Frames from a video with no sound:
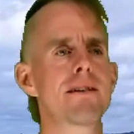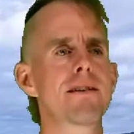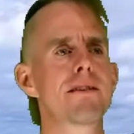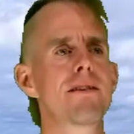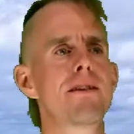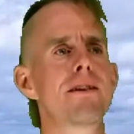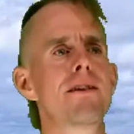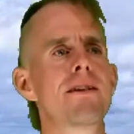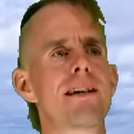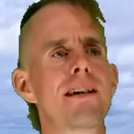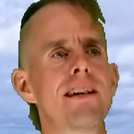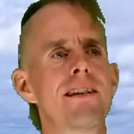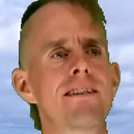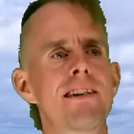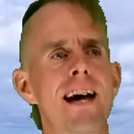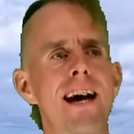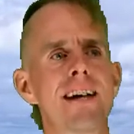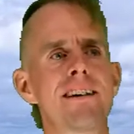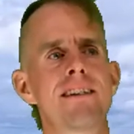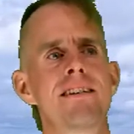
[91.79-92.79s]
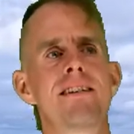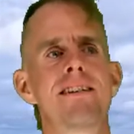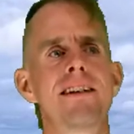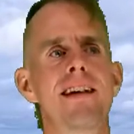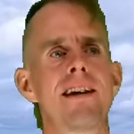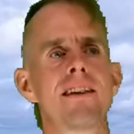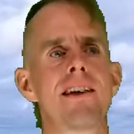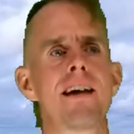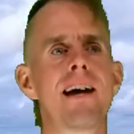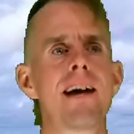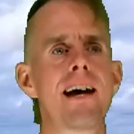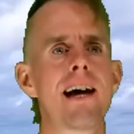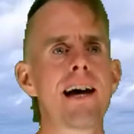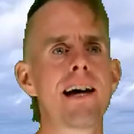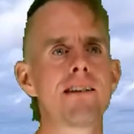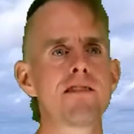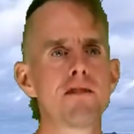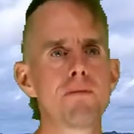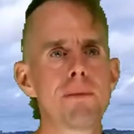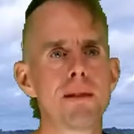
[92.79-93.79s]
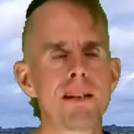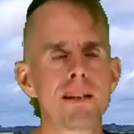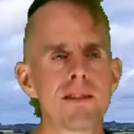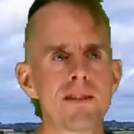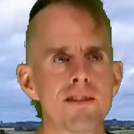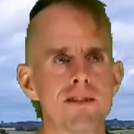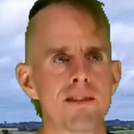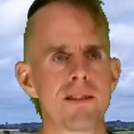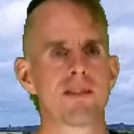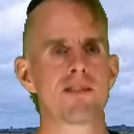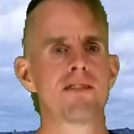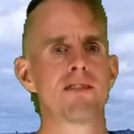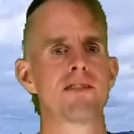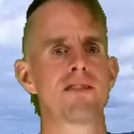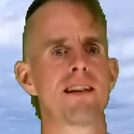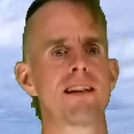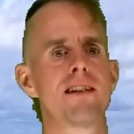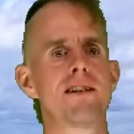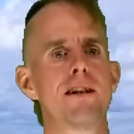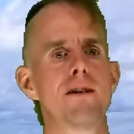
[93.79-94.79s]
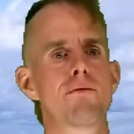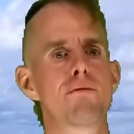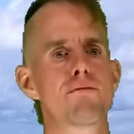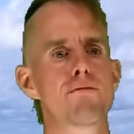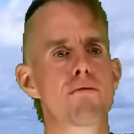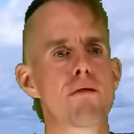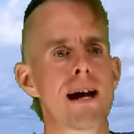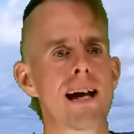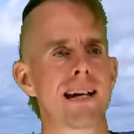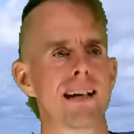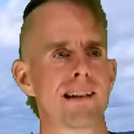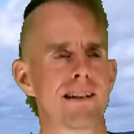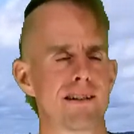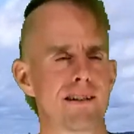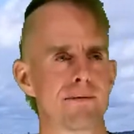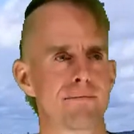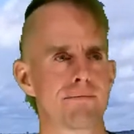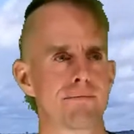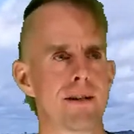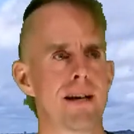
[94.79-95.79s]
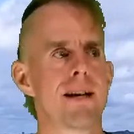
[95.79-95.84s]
that is added together has to be consistent in rank.